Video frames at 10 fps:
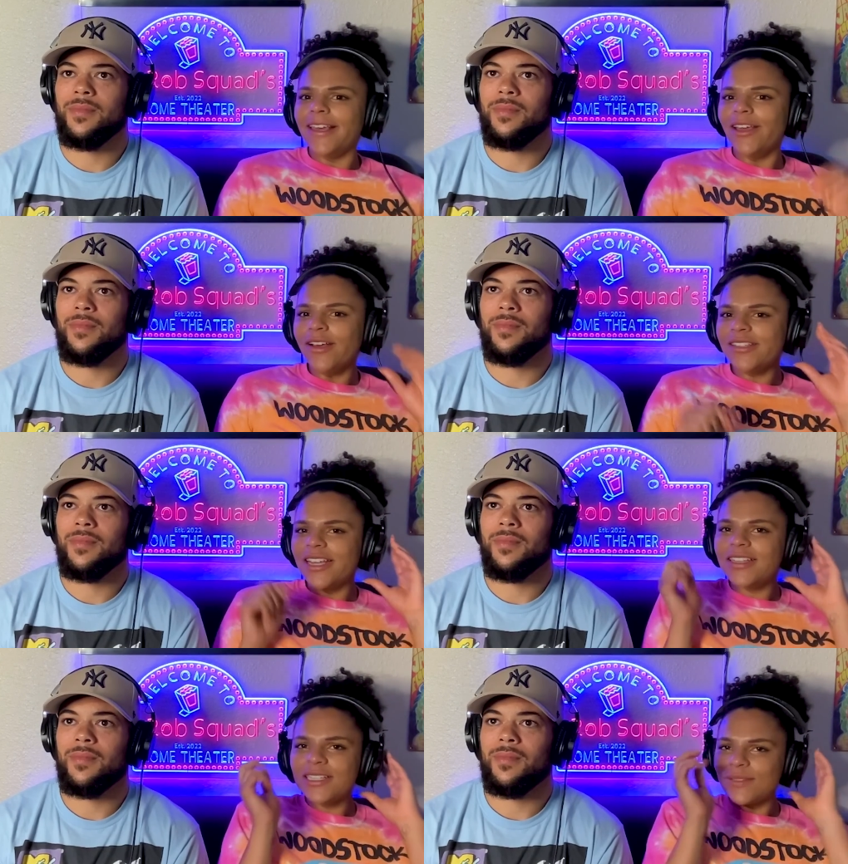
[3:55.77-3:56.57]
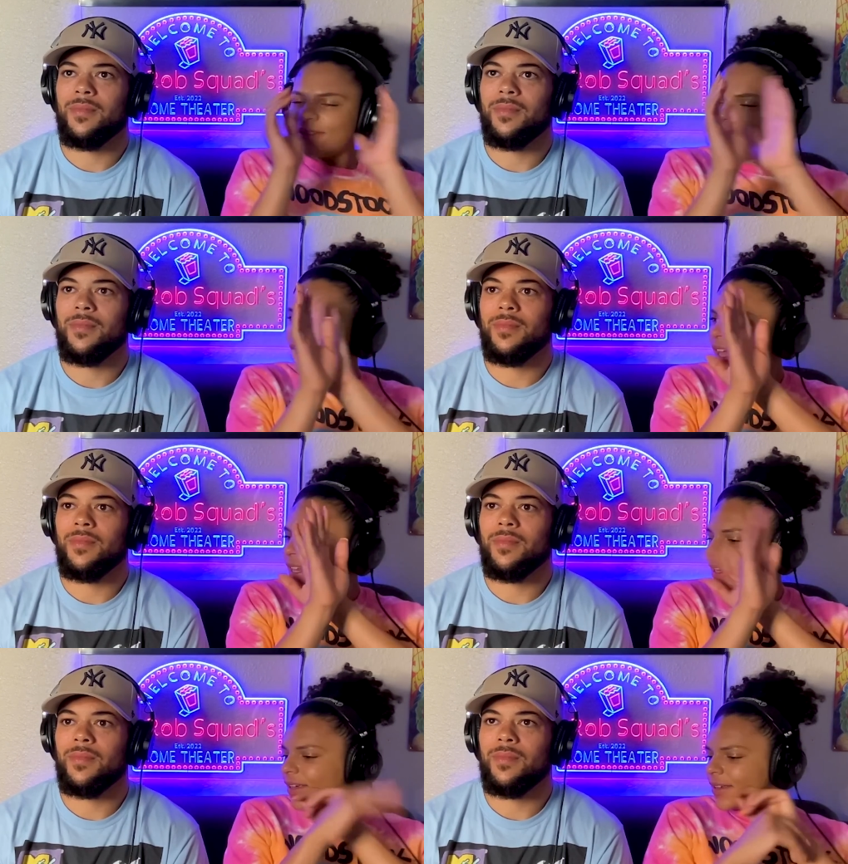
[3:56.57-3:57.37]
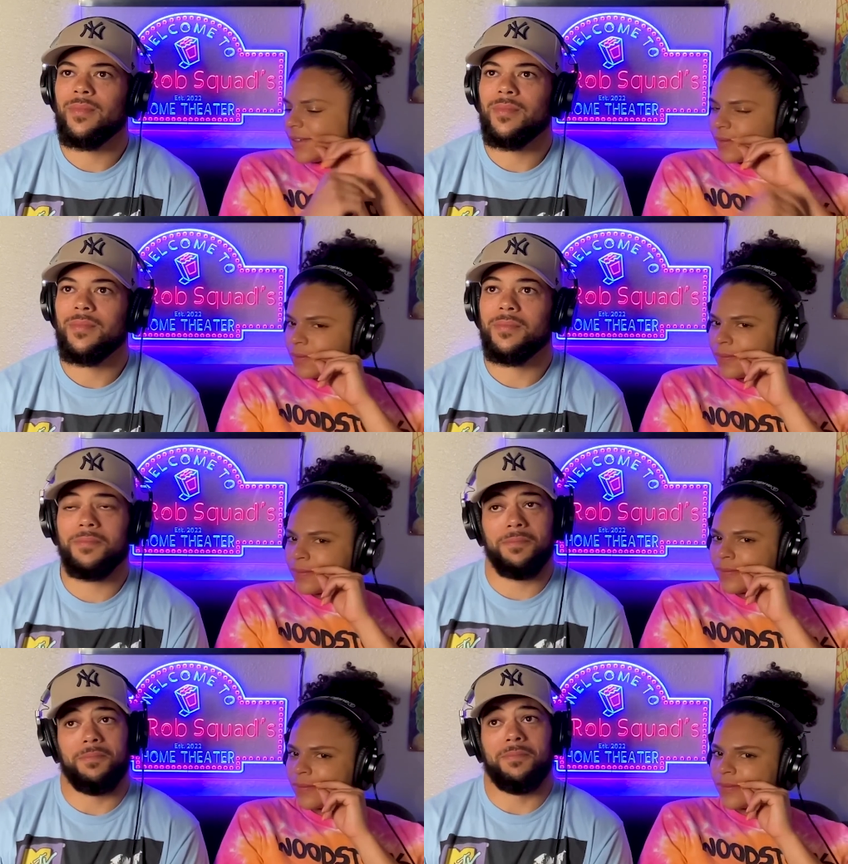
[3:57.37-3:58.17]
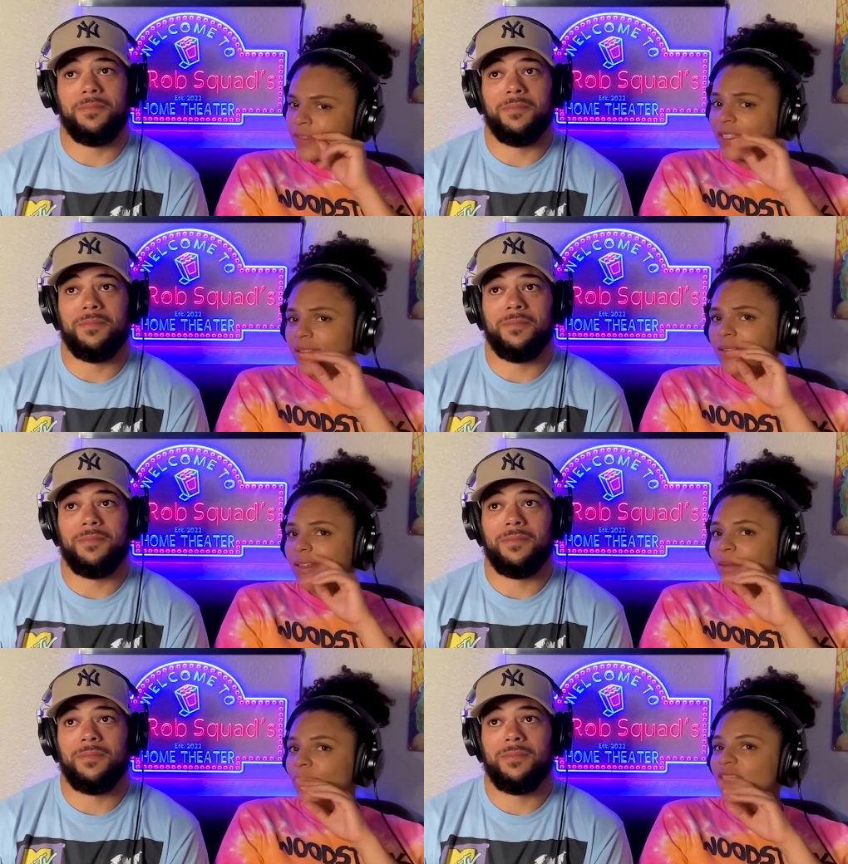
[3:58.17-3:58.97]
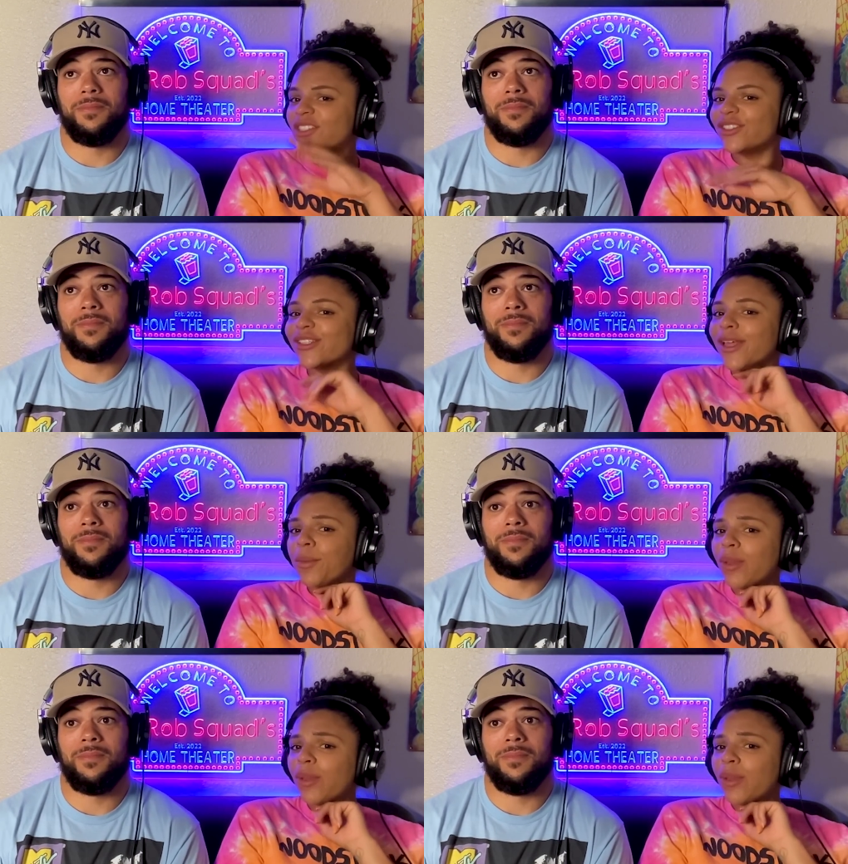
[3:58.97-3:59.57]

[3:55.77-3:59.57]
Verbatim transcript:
Speaker 1: y'all said this was funny. Mm. But there's just a lot of